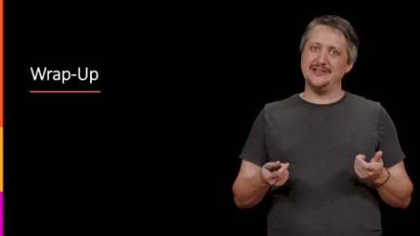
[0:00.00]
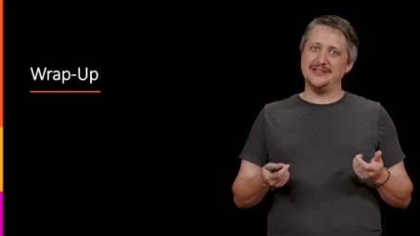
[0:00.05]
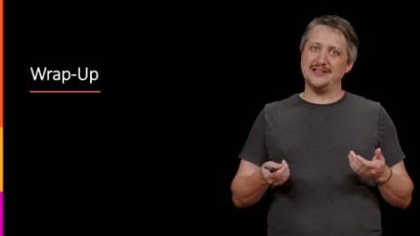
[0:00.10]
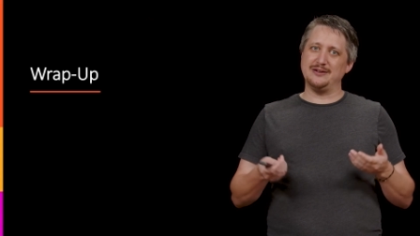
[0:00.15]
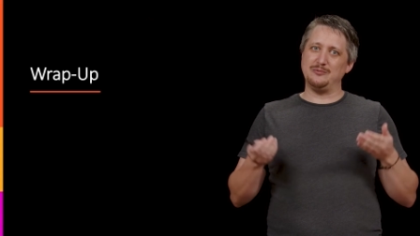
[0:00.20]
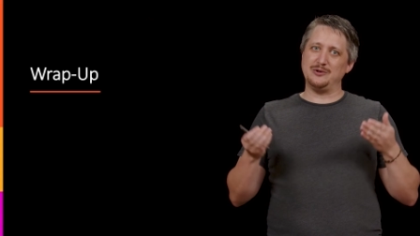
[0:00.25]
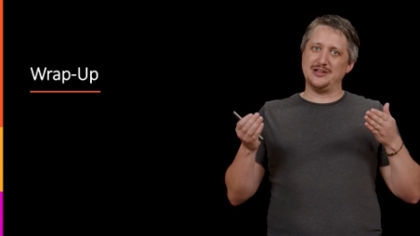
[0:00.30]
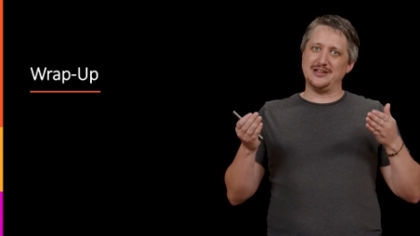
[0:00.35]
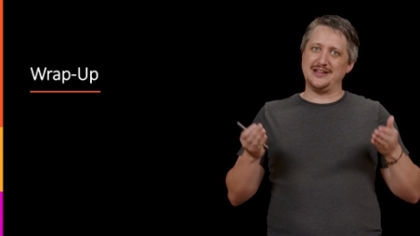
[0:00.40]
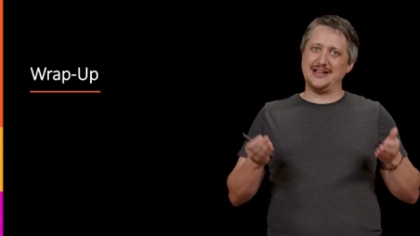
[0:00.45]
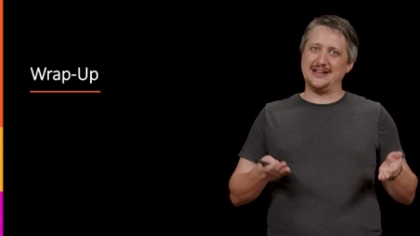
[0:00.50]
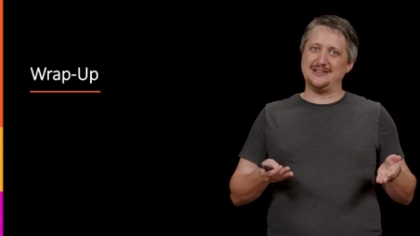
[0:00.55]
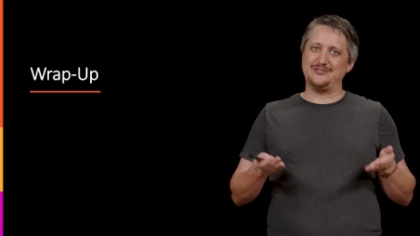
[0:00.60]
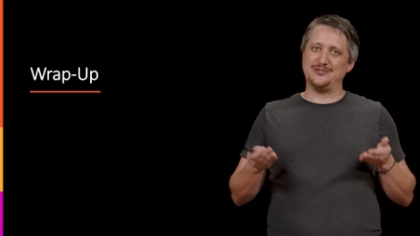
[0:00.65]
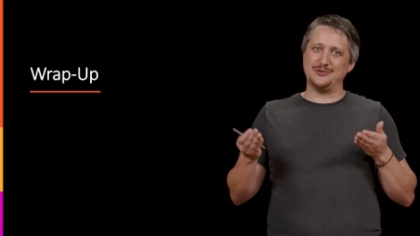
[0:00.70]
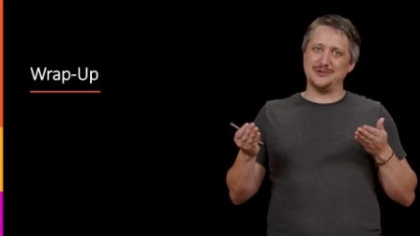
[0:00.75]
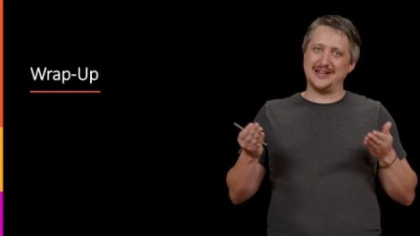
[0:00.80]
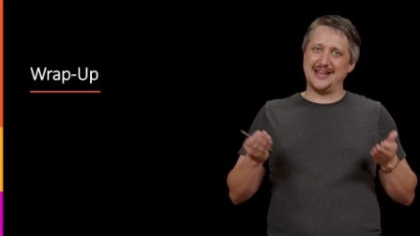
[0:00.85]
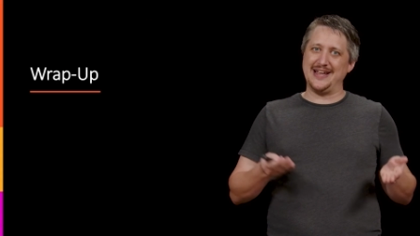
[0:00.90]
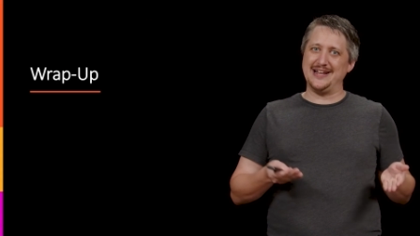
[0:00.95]
and then we could
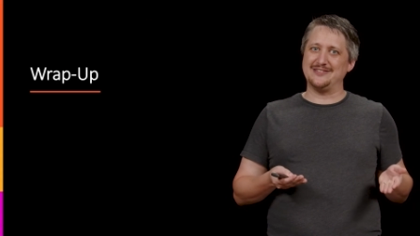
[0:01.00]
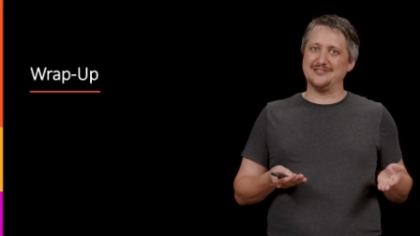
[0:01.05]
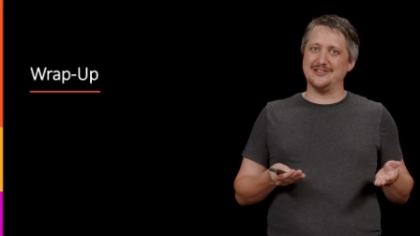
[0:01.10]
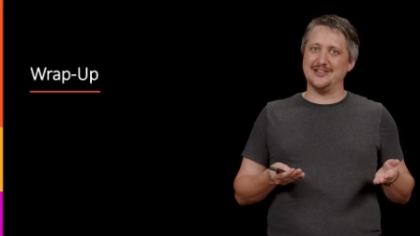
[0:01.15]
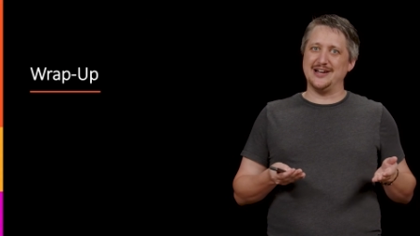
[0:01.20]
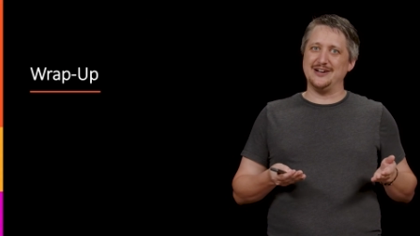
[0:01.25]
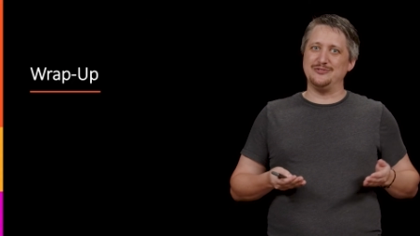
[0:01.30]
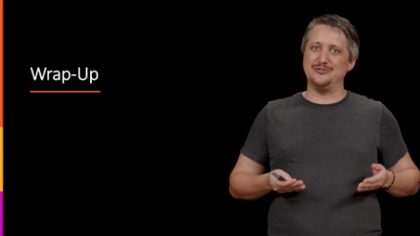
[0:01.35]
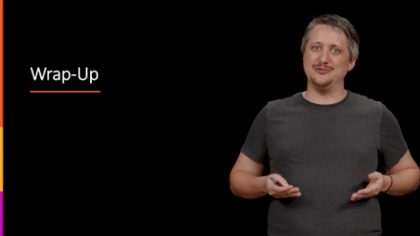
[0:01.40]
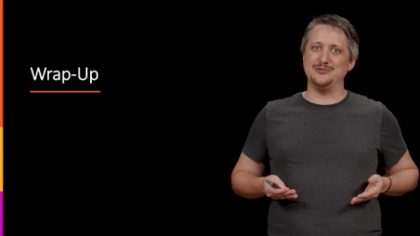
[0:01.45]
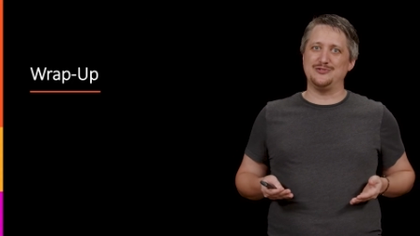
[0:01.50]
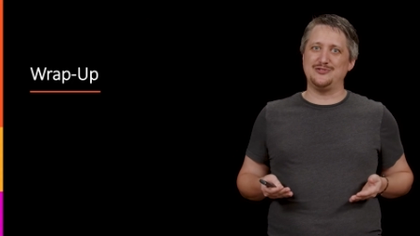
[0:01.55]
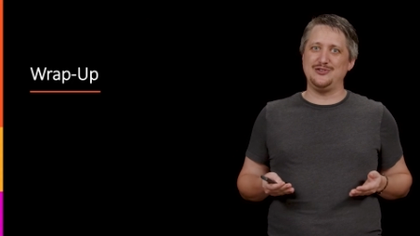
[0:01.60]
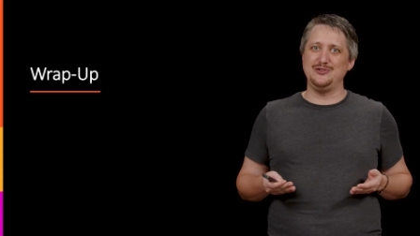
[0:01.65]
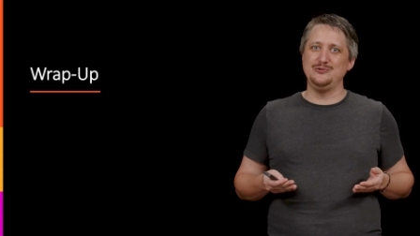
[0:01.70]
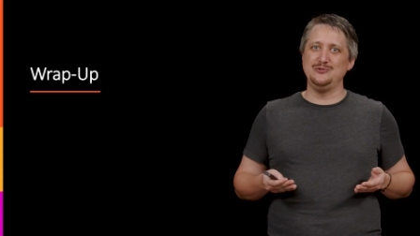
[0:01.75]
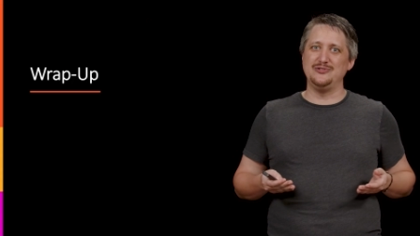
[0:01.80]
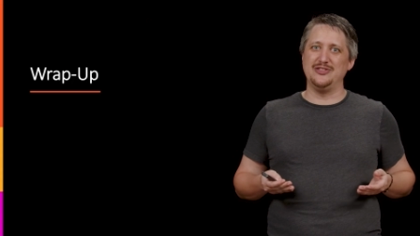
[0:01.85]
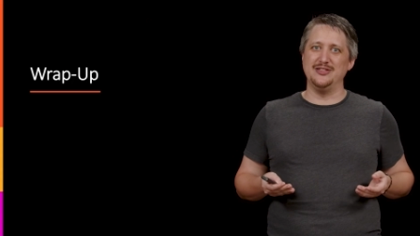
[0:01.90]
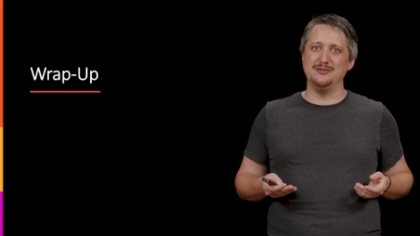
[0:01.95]
sort of cancel out those
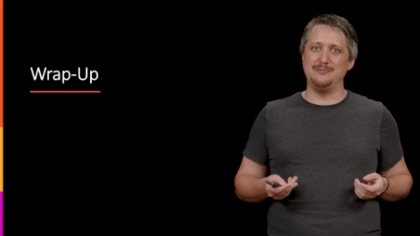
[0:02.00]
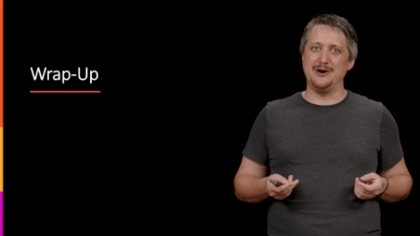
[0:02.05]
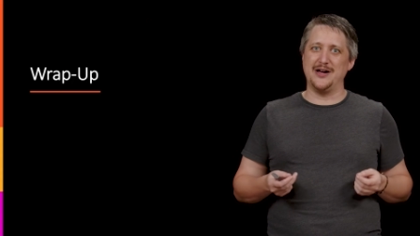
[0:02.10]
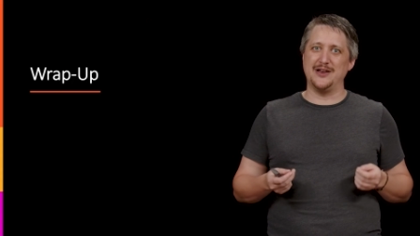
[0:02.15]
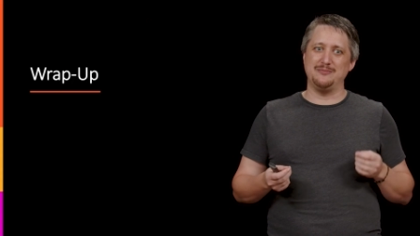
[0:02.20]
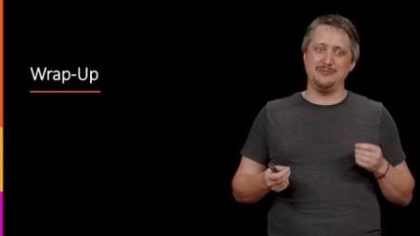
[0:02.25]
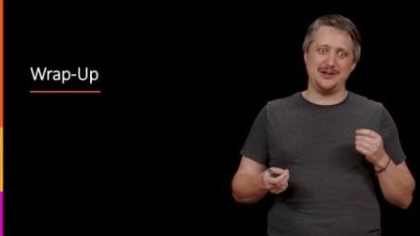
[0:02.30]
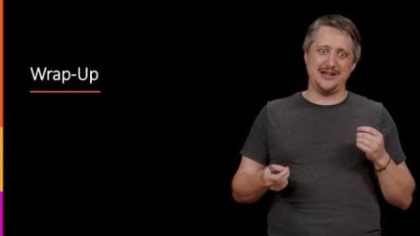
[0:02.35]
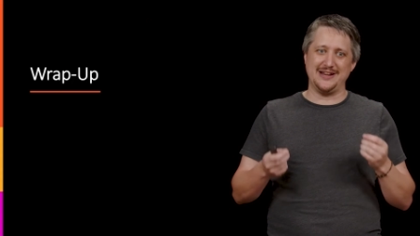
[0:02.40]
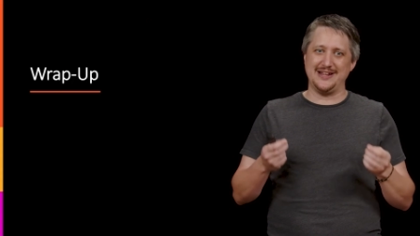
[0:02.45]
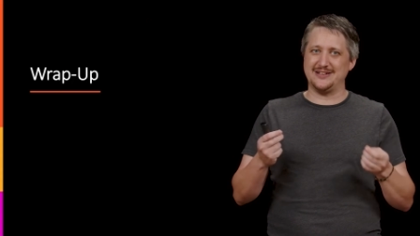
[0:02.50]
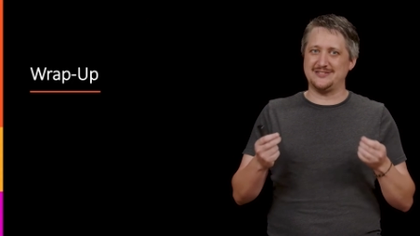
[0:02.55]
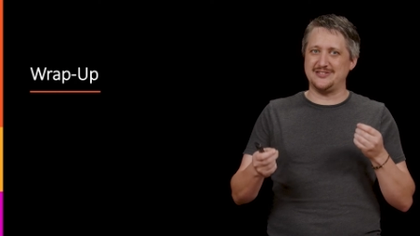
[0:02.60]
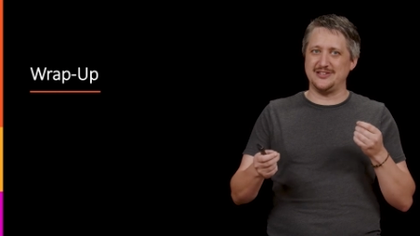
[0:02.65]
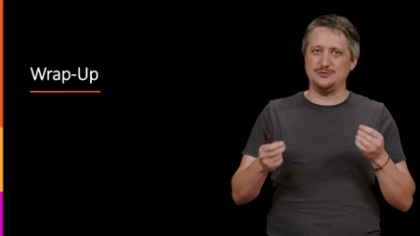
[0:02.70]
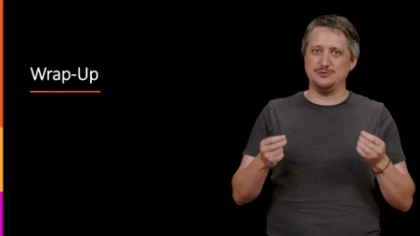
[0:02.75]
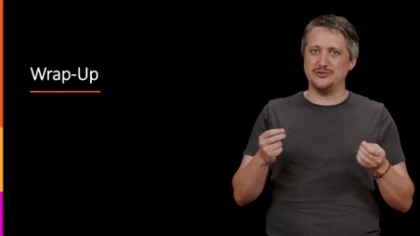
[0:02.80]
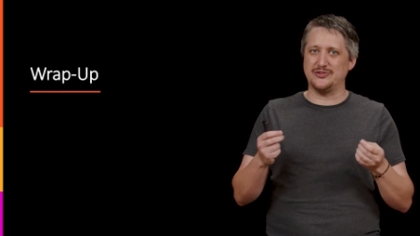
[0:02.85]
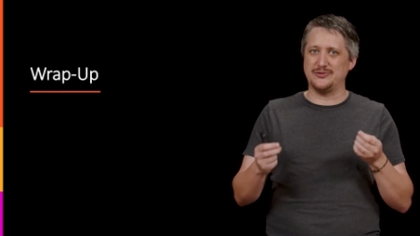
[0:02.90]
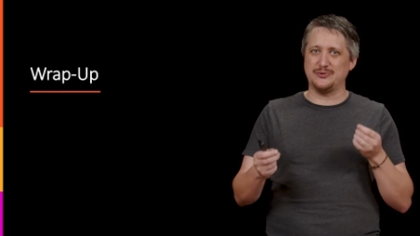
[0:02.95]
2's in the bottom and get x
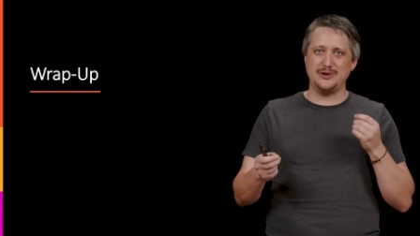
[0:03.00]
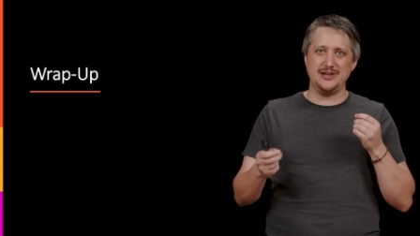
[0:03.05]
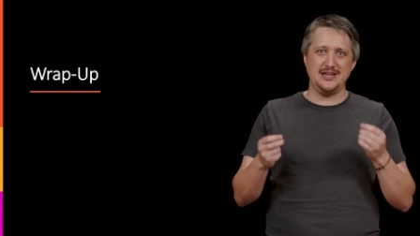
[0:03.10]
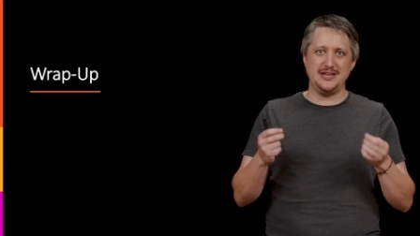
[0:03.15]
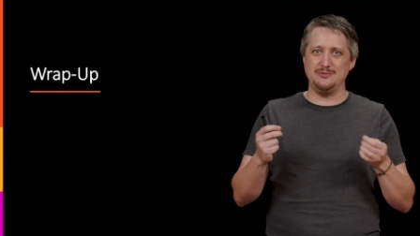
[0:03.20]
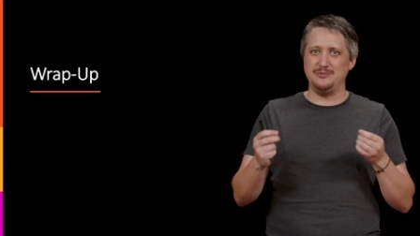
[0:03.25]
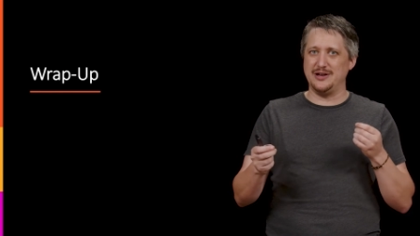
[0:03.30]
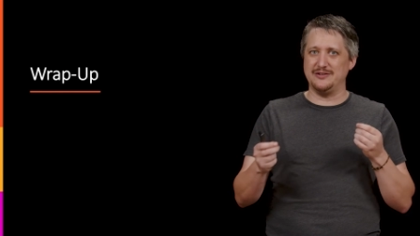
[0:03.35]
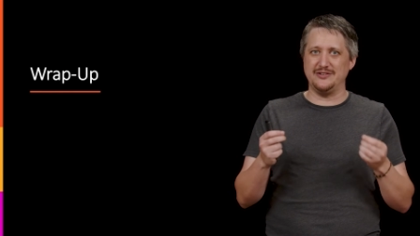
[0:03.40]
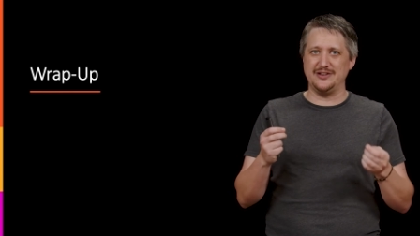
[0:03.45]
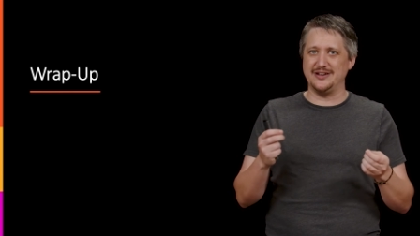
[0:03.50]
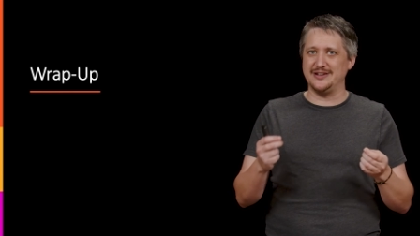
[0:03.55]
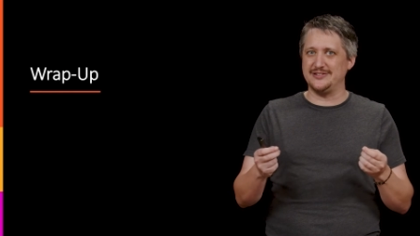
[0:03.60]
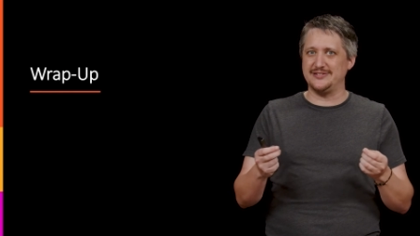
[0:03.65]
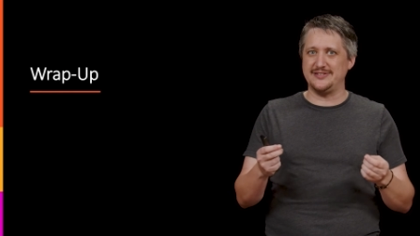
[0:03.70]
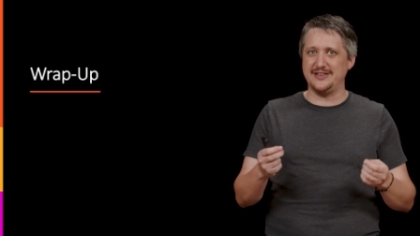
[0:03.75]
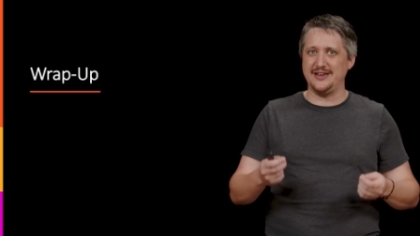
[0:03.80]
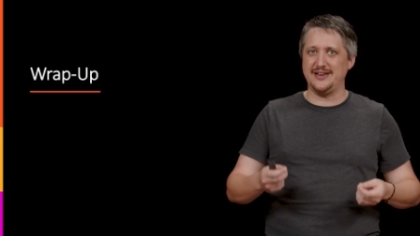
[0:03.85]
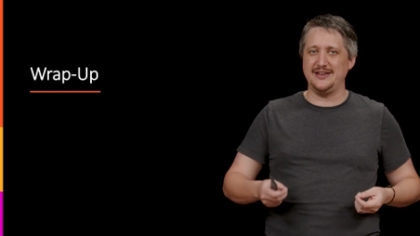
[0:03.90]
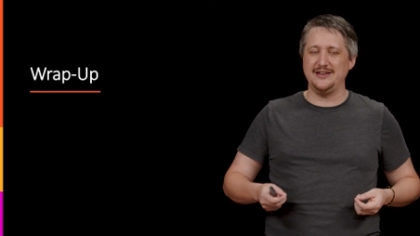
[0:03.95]
equals 3, and we have a
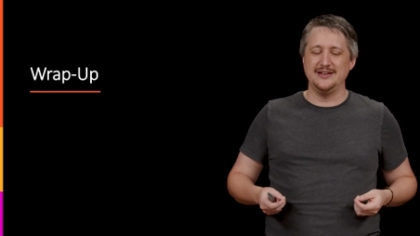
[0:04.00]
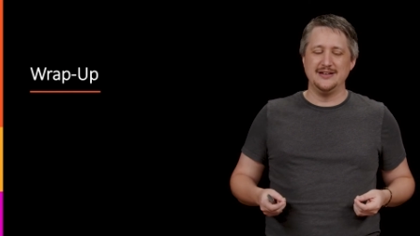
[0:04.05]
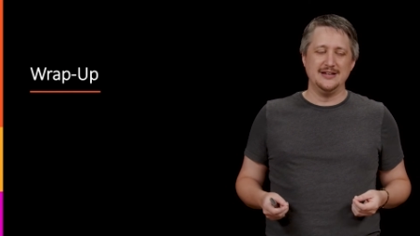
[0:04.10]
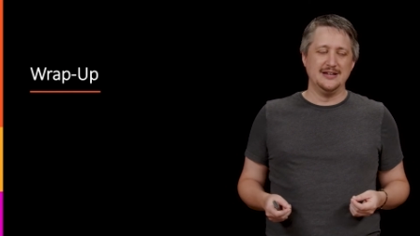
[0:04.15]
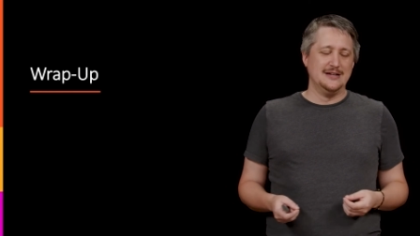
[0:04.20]
nice day.